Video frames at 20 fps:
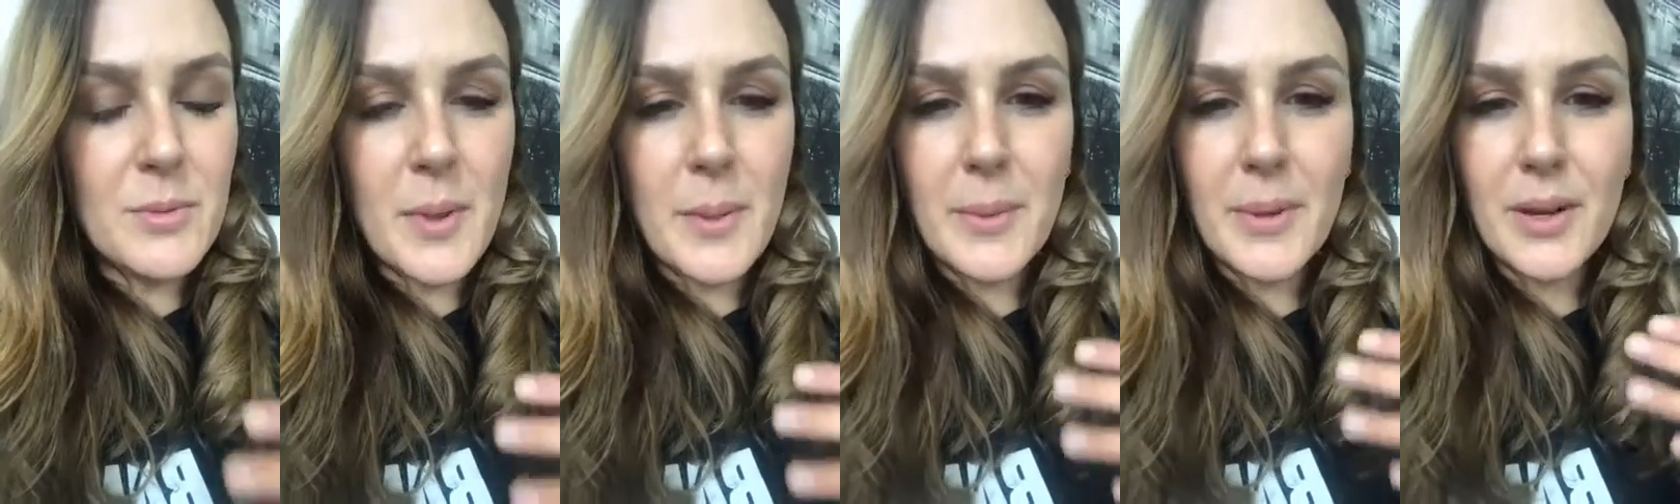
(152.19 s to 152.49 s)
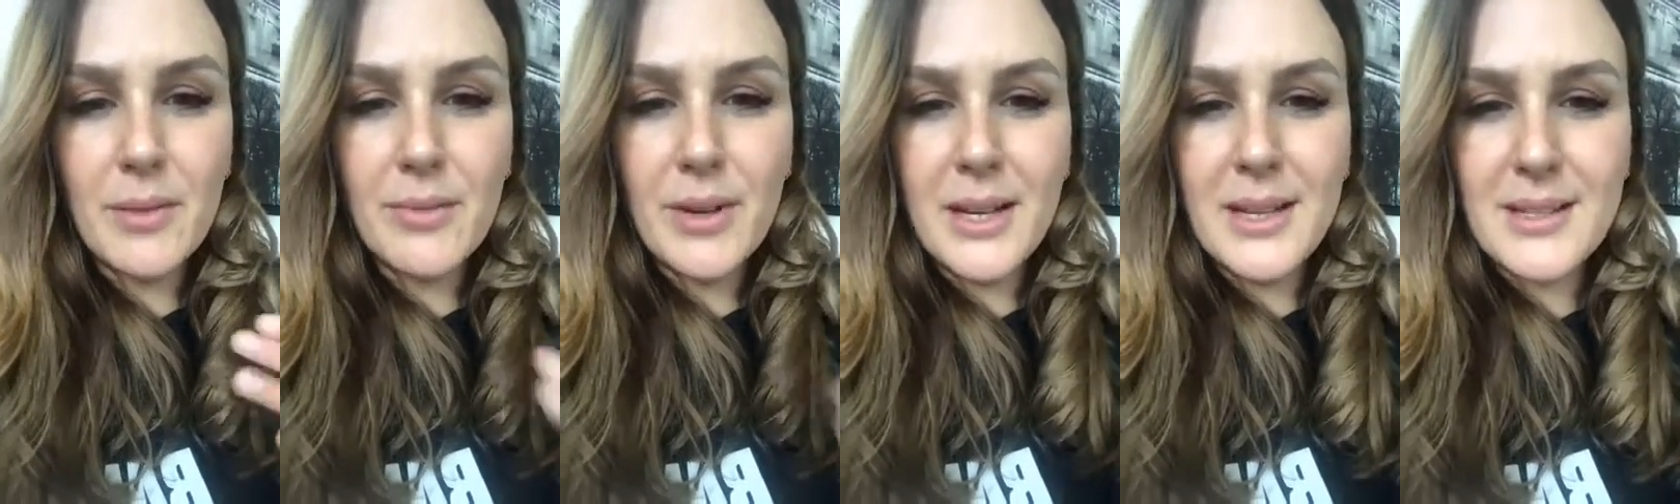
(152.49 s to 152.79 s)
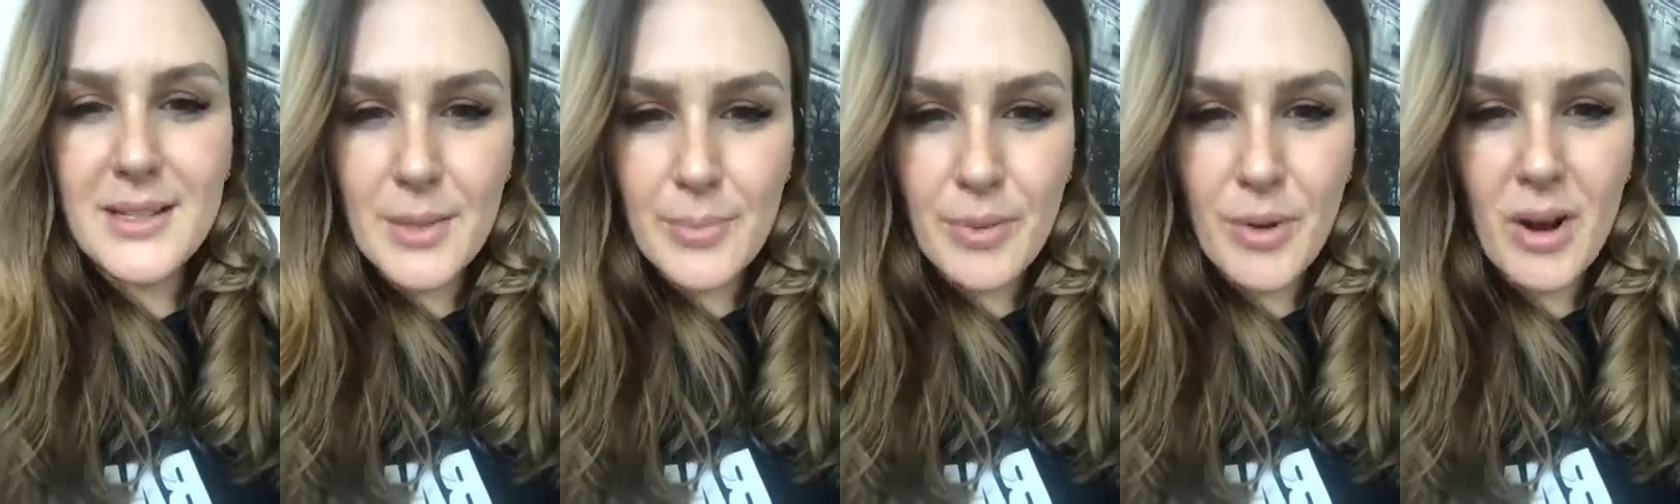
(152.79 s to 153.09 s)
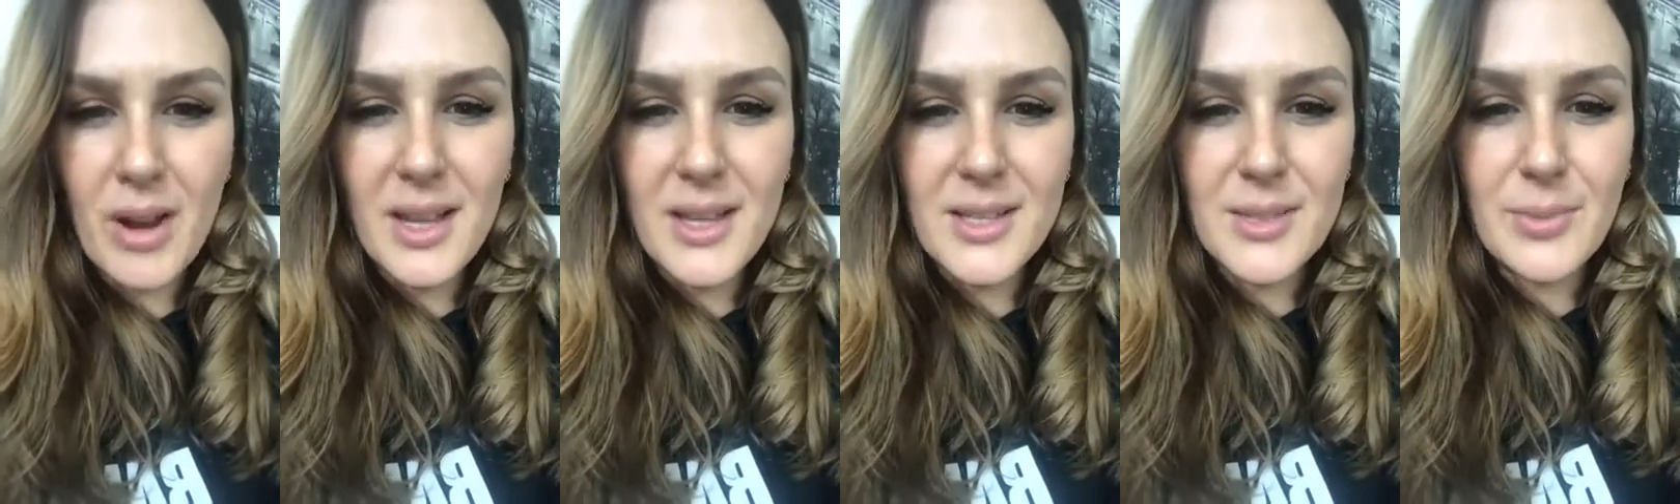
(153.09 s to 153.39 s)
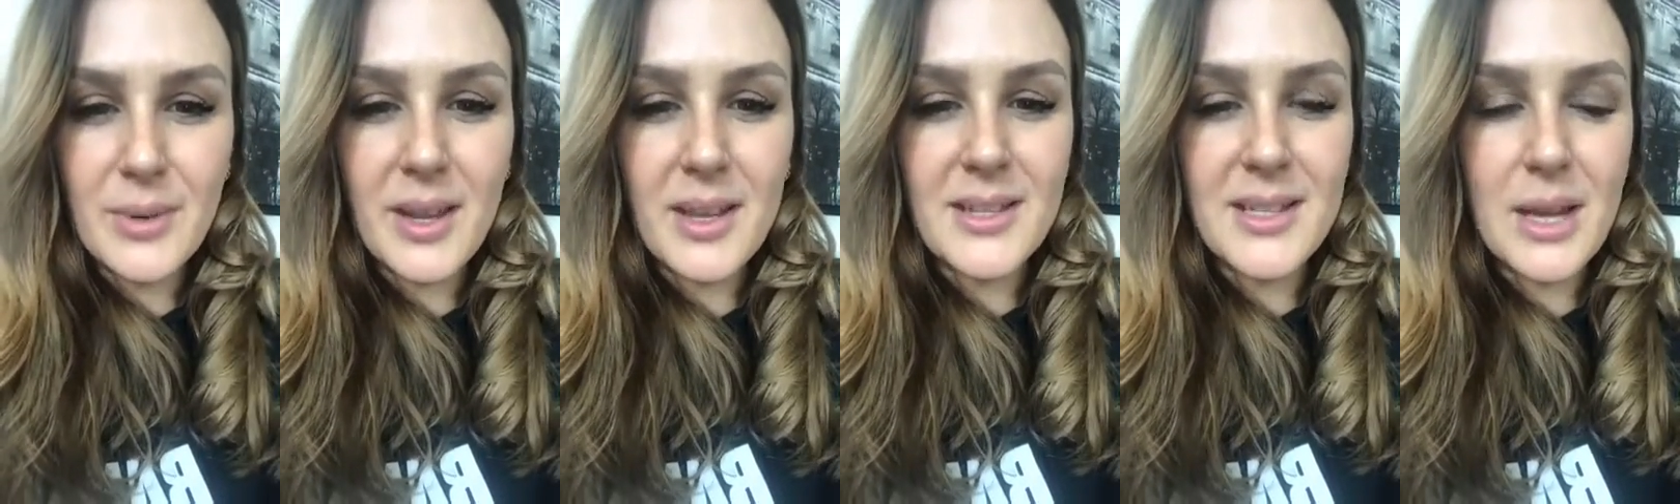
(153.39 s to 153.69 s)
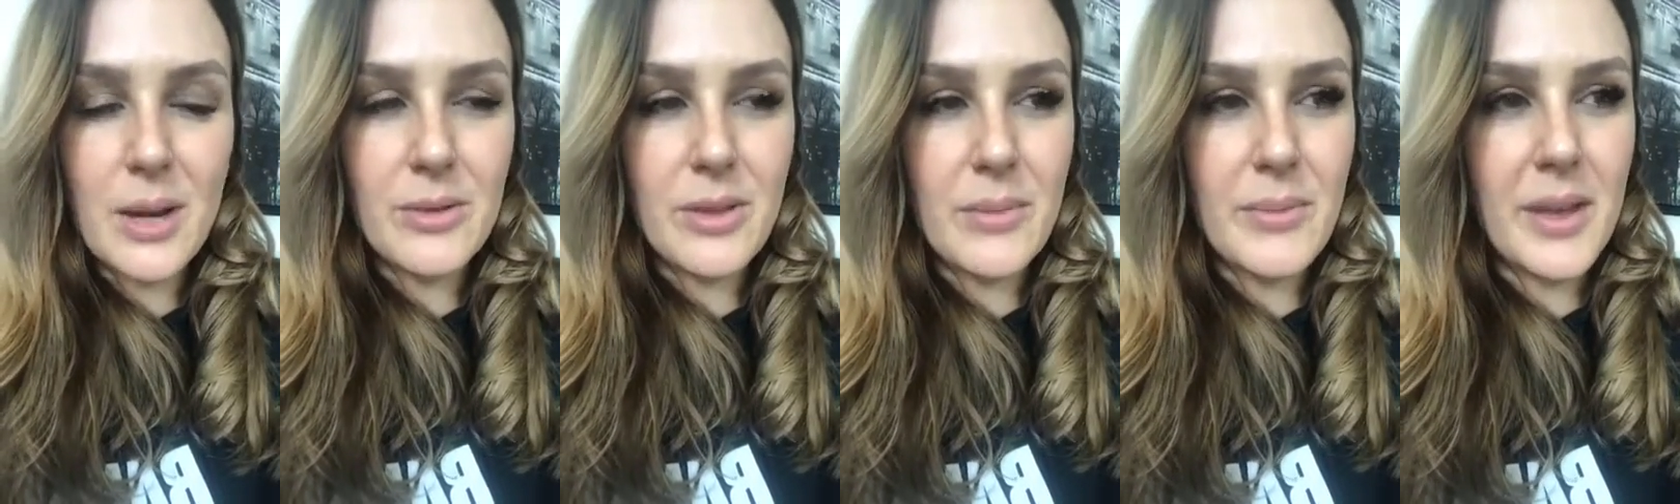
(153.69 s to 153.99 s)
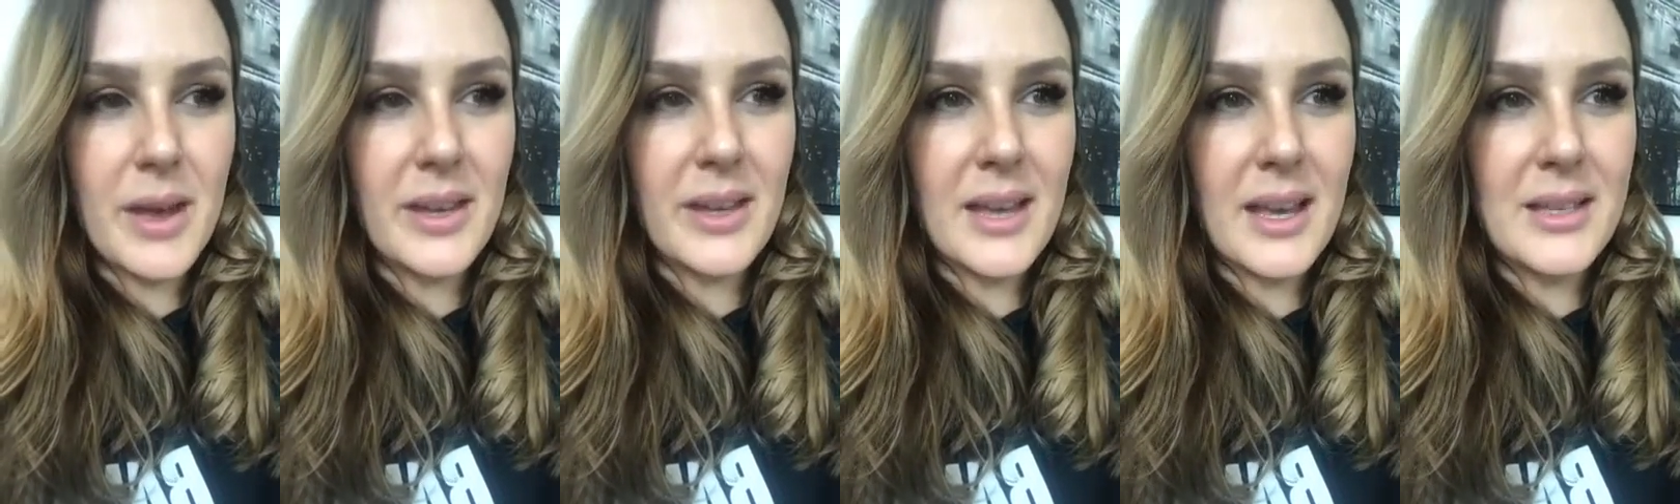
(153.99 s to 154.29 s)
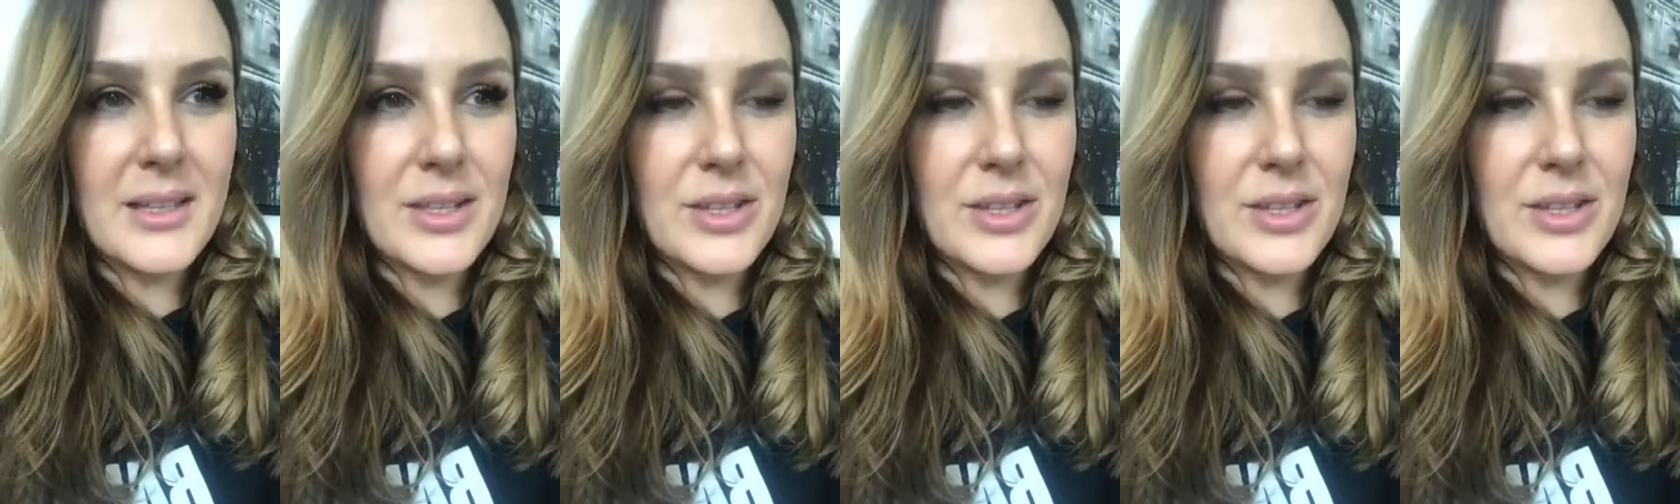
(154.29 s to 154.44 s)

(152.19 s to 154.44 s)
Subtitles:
people are really surprised when I tell them that I get